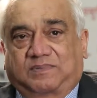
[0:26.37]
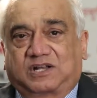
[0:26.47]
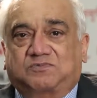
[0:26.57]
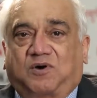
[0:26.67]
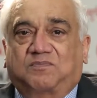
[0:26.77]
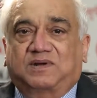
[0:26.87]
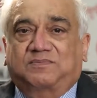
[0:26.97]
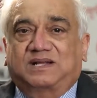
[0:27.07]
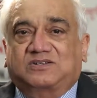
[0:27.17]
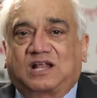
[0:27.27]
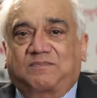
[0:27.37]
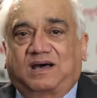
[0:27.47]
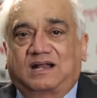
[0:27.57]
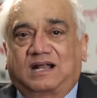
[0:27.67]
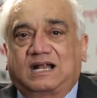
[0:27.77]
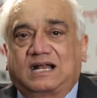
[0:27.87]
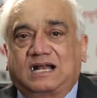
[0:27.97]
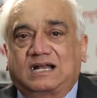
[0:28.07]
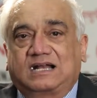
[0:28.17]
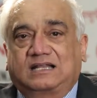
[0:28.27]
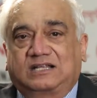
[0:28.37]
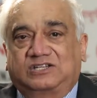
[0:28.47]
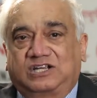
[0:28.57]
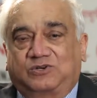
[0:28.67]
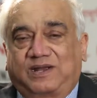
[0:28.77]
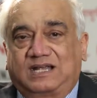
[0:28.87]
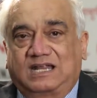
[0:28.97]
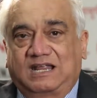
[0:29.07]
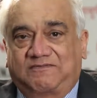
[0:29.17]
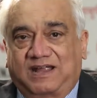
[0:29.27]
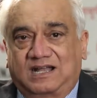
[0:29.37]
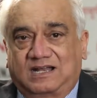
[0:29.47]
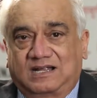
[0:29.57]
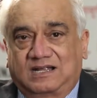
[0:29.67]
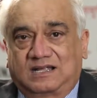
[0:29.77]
Prince Mohammed bin Salman had attended the G20 event